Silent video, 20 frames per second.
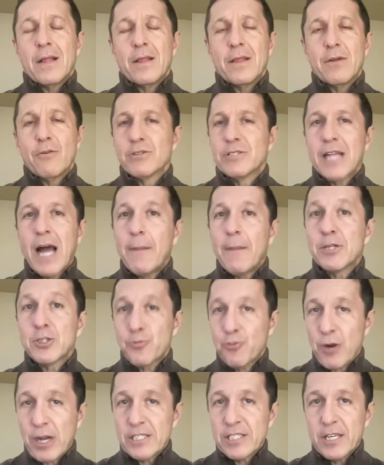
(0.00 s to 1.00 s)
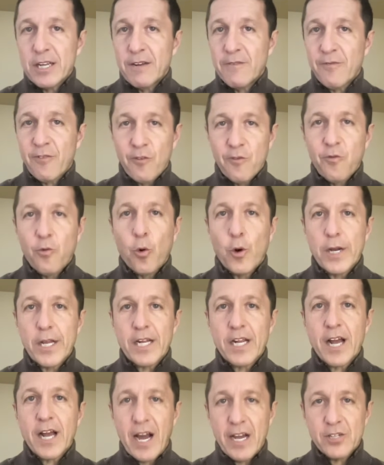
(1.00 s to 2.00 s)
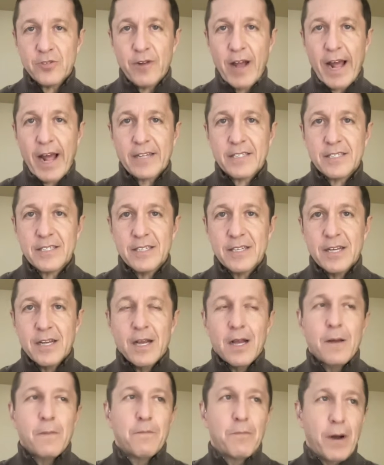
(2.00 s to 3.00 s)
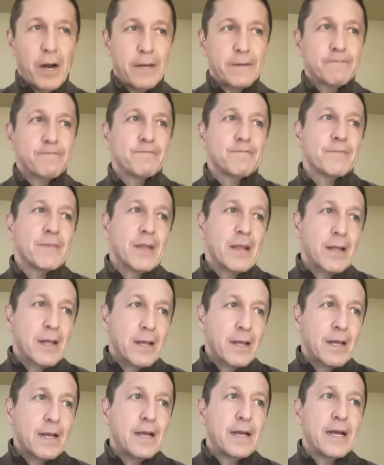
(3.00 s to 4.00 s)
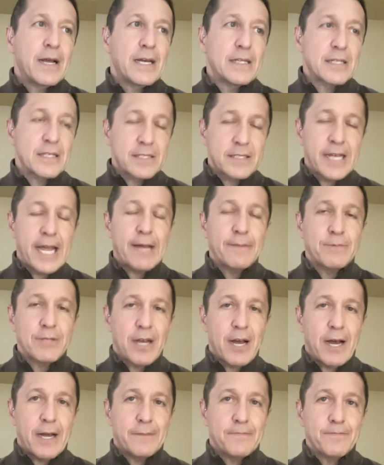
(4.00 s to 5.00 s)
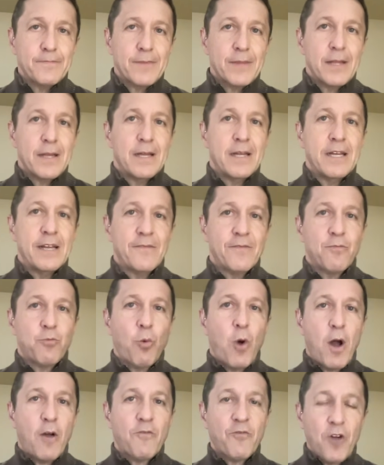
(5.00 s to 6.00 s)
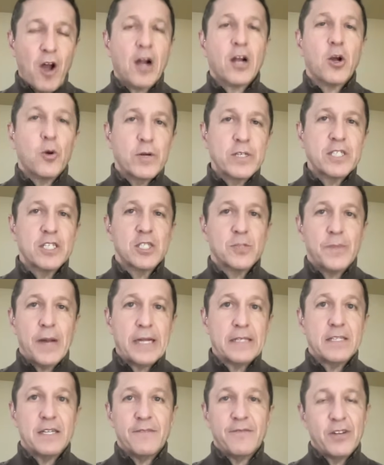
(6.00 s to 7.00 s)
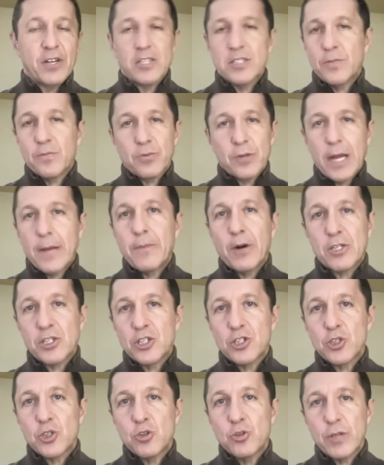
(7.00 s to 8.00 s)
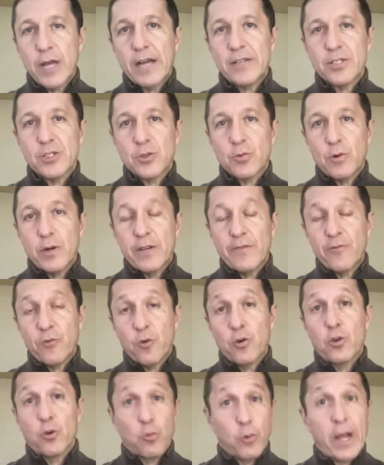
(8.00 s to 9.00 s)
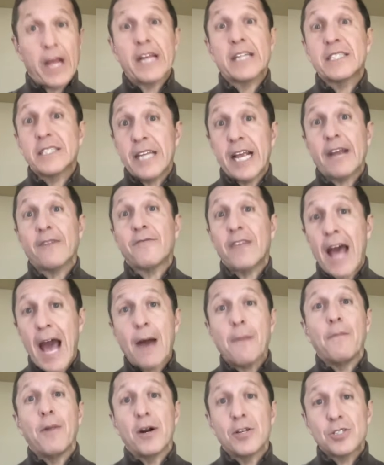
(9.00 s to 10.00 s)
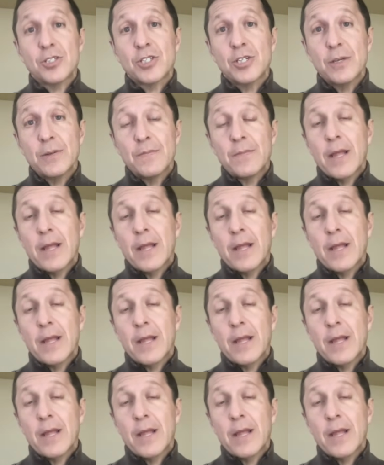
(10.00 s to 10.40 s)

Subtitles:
There is not much precedent for voiding contracts. But at the same time, if Franco is suspended, if he doesn't play much in 2024, the Rays save that much.